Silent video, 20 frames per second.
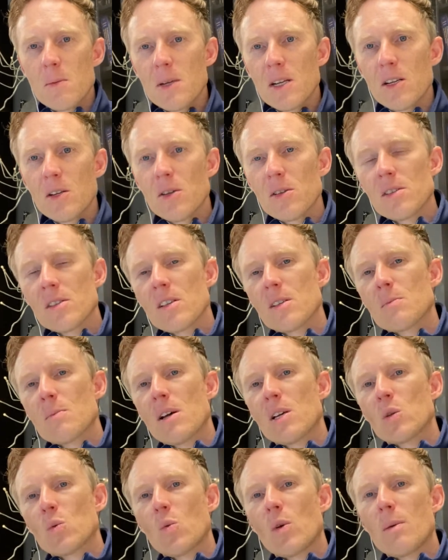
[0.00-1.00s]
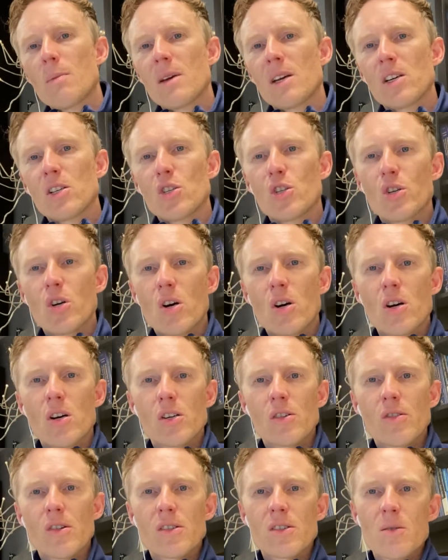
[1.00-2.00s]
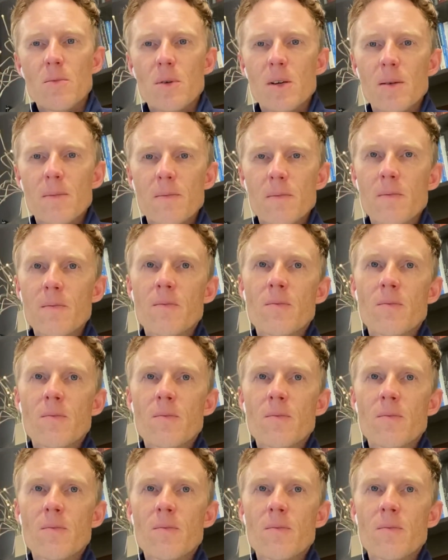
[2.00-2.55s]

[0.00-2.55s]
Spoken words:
and it does this by sweeping a jaw across the beam.